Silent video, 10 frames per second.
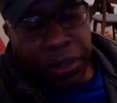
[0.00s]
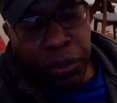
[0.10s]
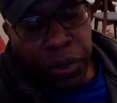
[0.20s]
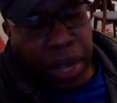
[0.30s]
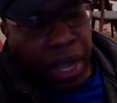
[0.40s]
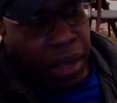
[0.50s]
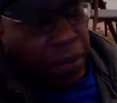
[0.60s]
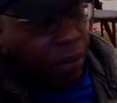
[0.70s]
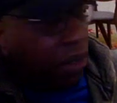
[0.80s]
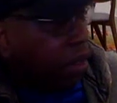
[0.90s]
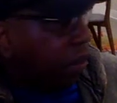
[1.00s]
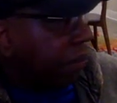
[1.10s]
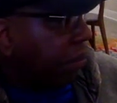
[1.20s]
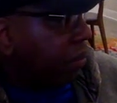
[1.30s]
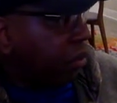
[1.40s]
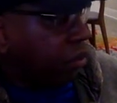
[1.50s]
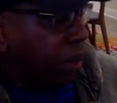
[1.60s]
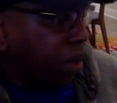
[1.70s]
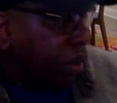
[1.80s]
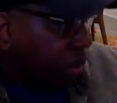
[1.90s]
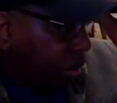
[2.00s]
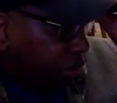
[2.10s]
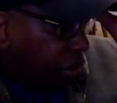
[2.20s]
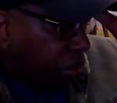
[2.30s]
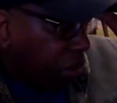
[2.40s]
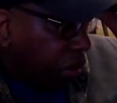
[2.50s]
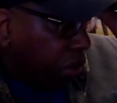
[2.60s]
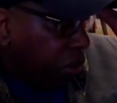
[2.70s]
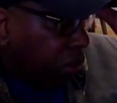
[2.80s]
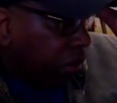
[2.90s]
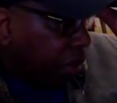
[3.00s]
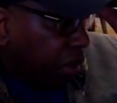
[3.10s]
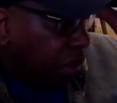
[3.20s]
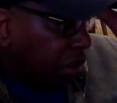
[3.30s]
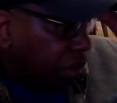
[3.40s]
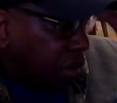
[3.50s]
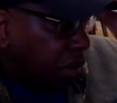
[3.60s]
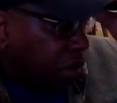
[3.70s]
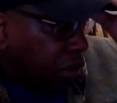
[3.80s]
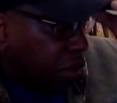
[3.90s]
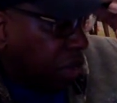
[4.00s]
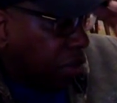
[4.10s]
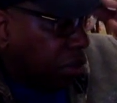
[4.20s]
have what you might call it, someone who deals with that sort of